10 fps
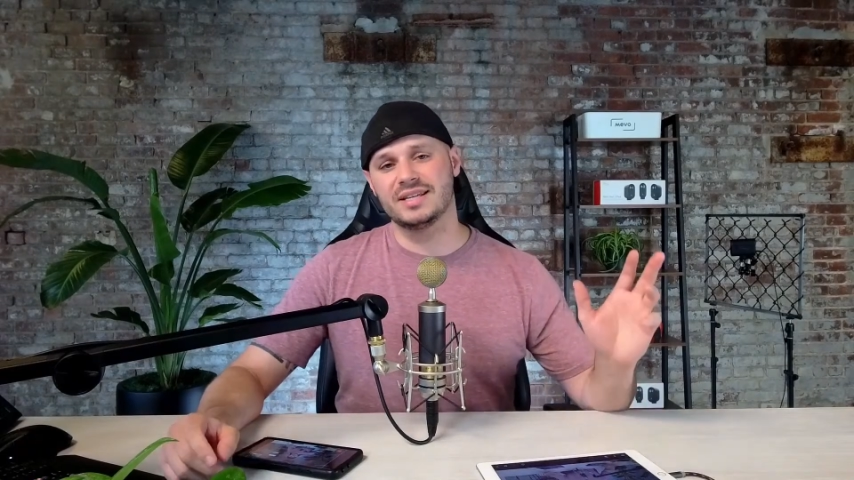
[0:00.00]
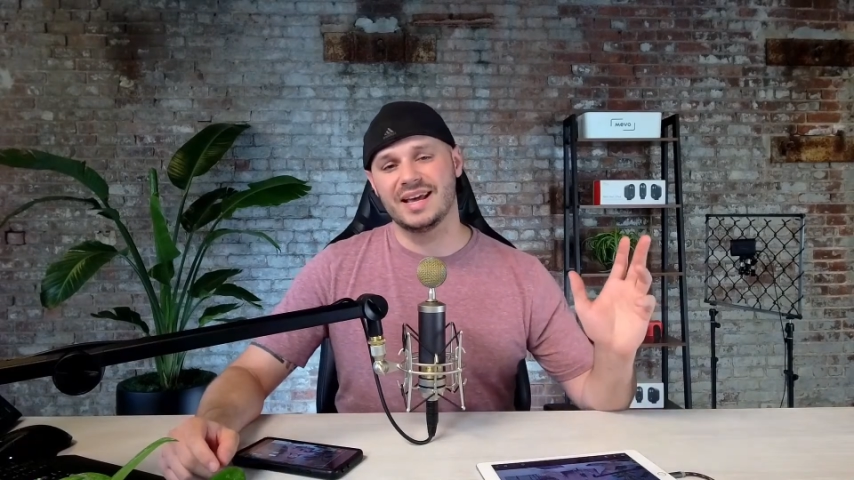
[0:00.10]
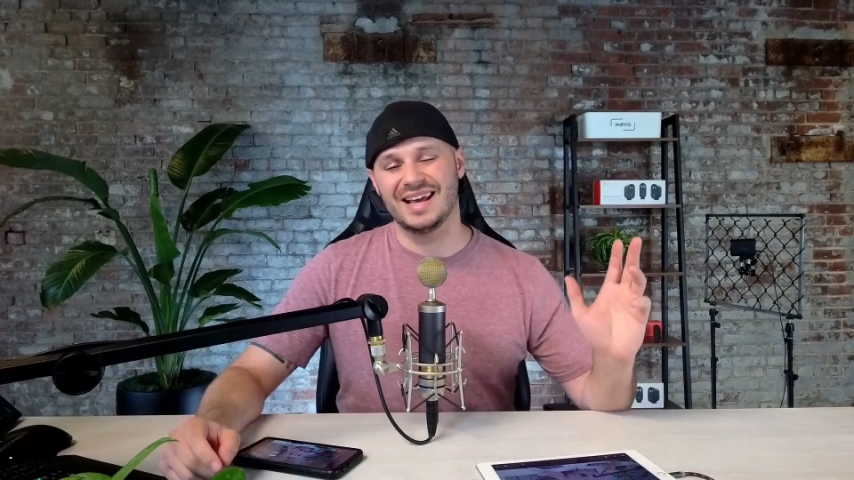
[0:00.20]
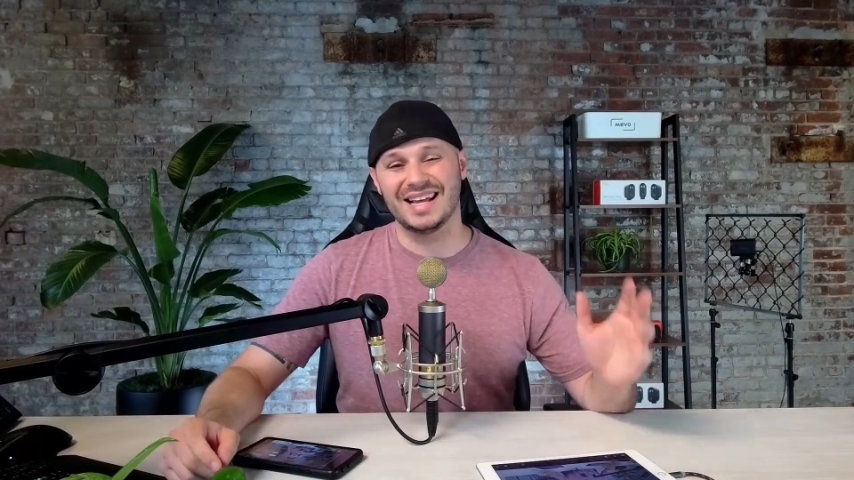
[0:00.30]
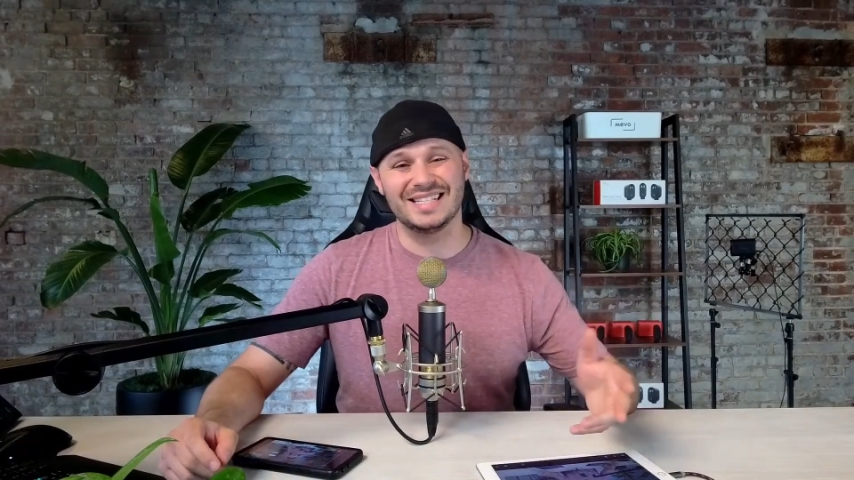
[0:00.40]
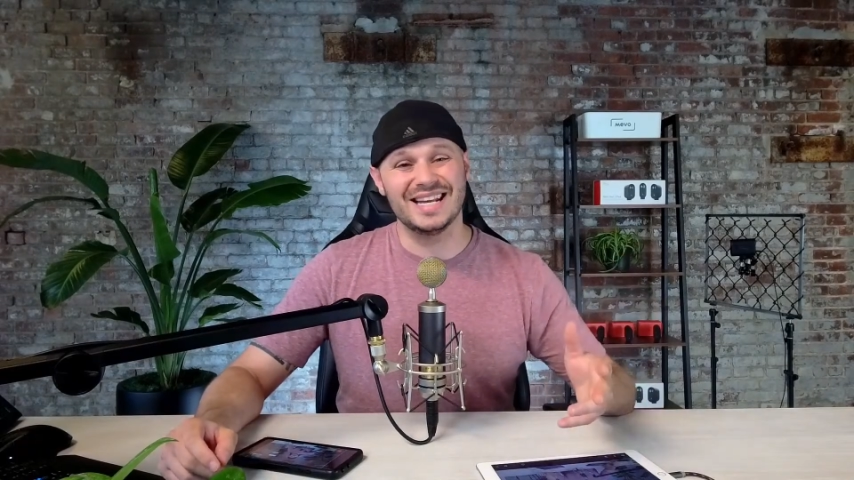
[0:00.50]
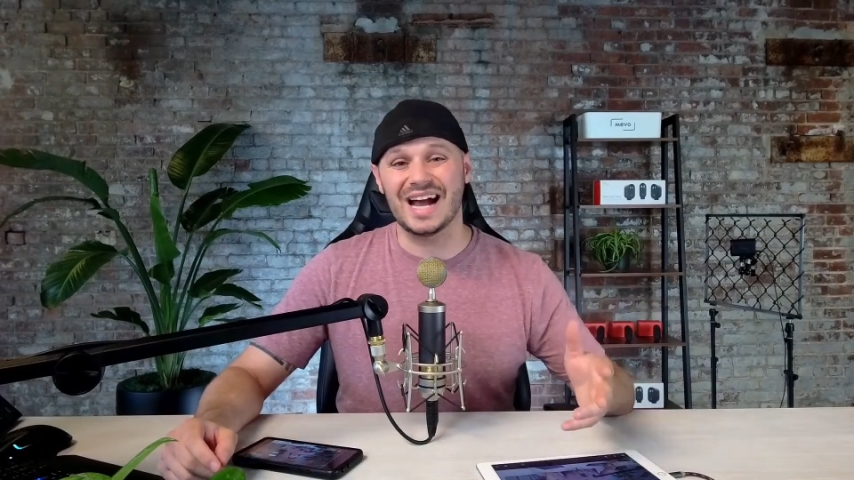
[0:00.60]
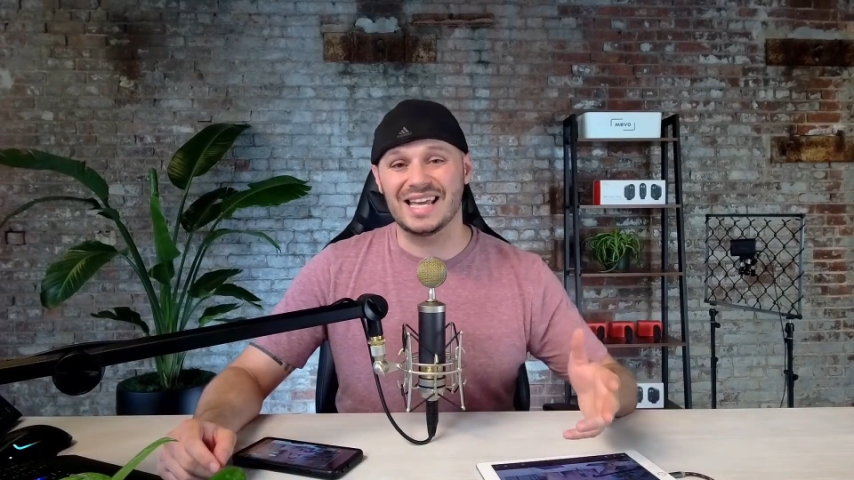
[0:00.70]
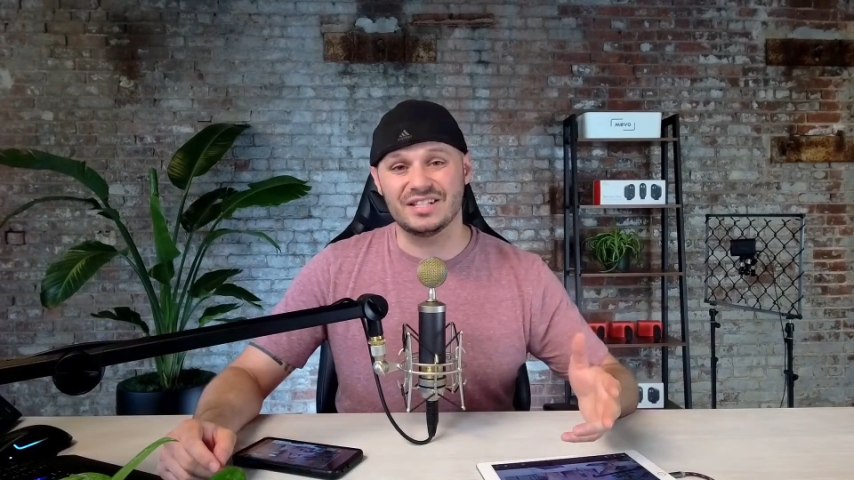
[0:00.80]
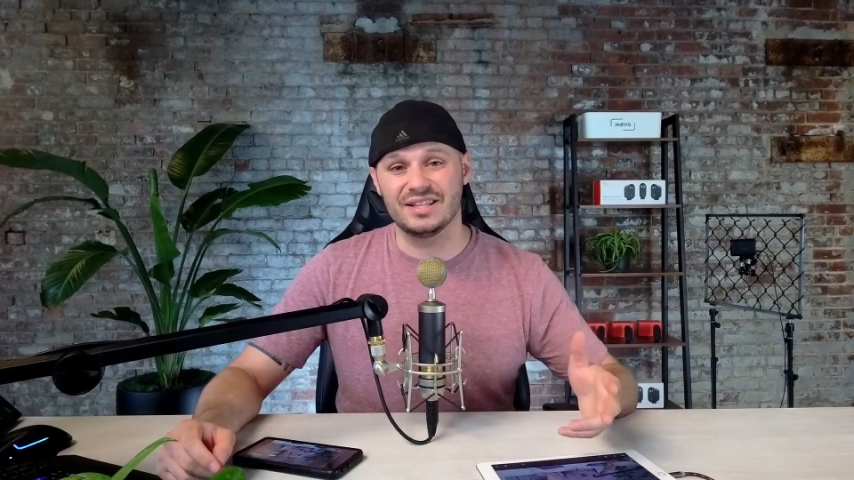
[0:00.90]
and I did not
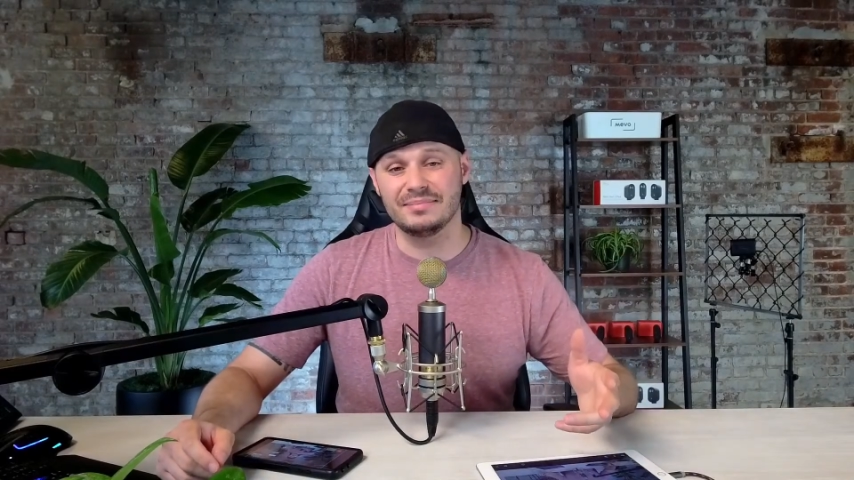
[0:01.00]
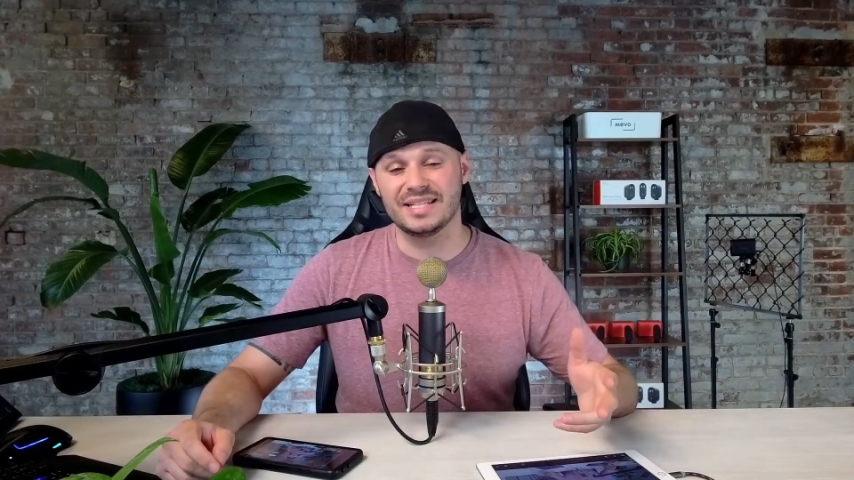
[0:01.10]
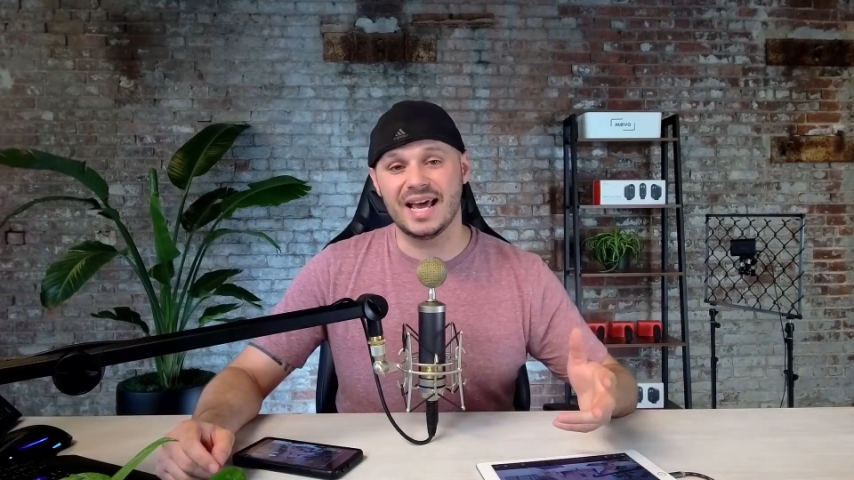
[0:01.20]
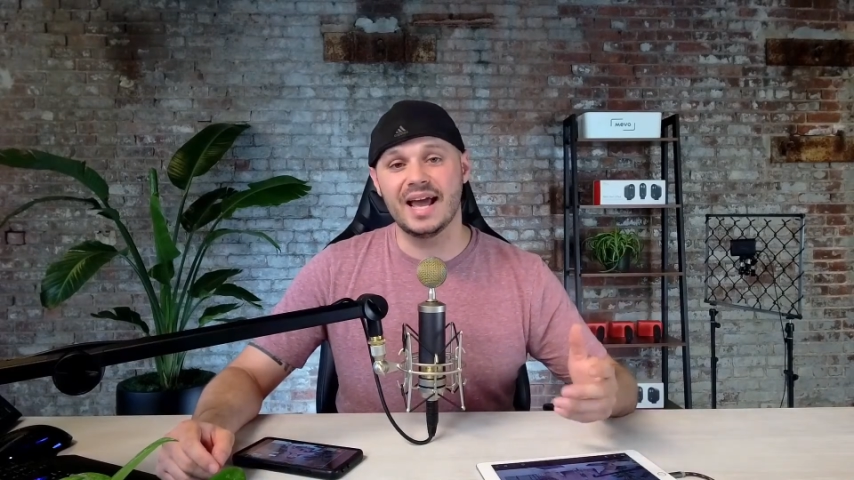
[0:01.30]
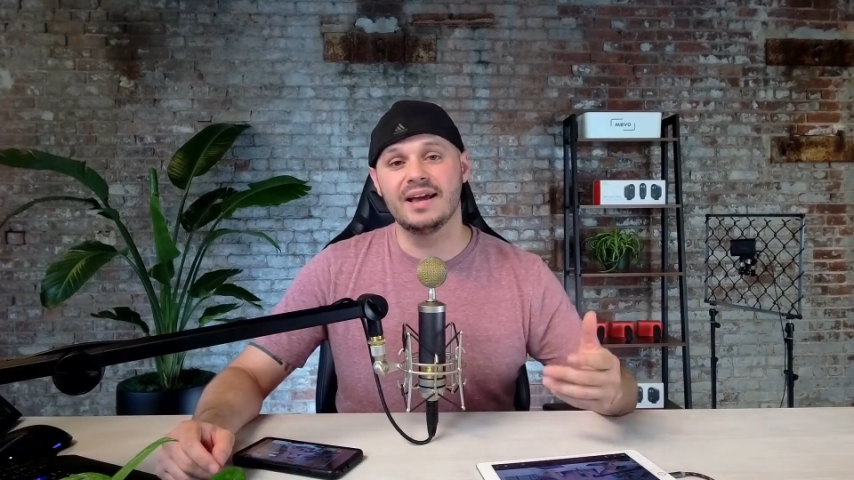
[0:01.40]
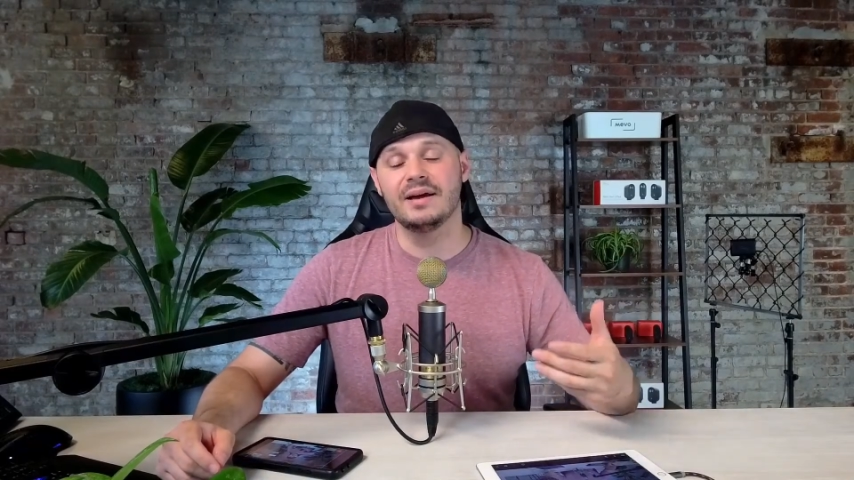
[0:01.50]
get to them today,